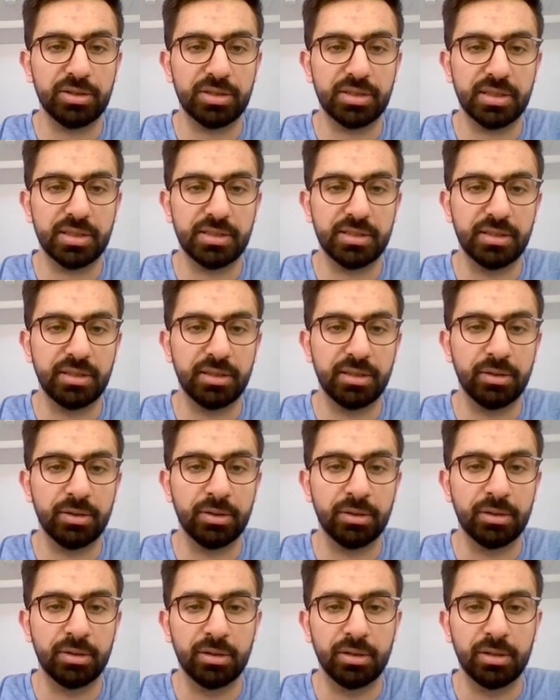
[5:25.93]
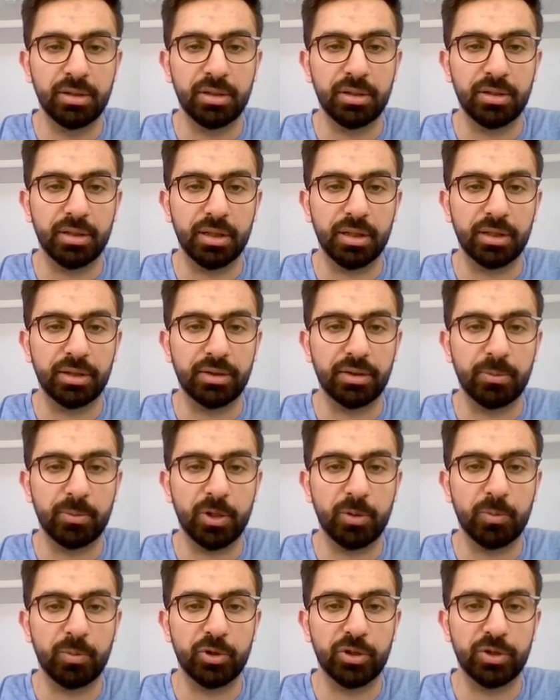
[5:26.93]
It says here like the
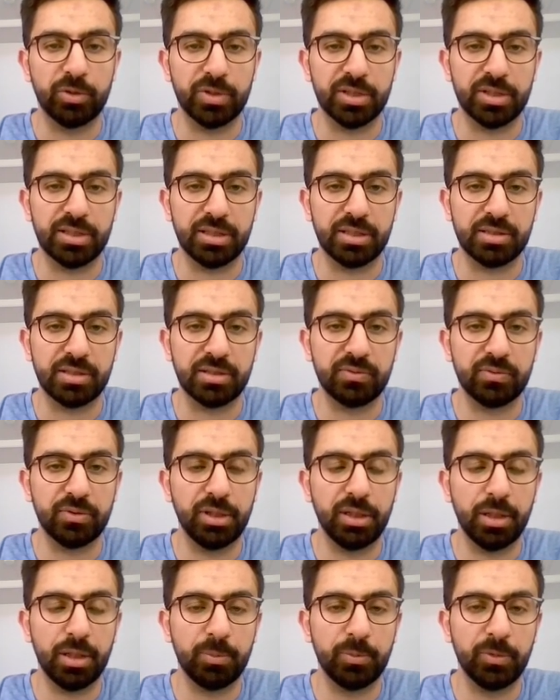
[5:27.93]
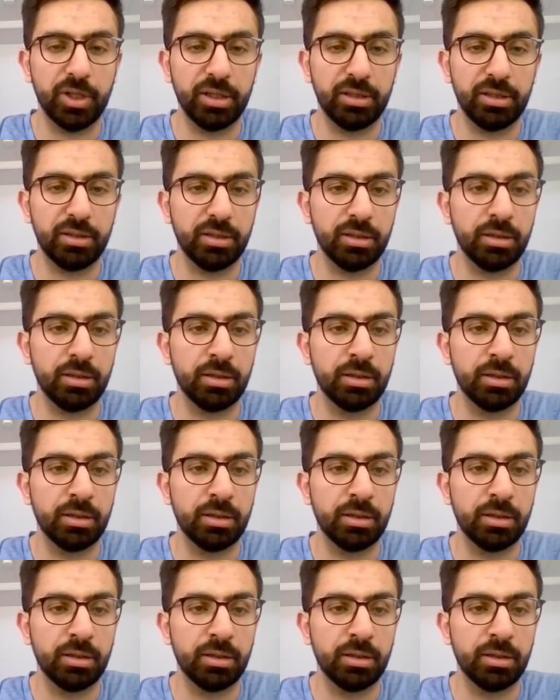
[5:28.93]
property was successfully updated.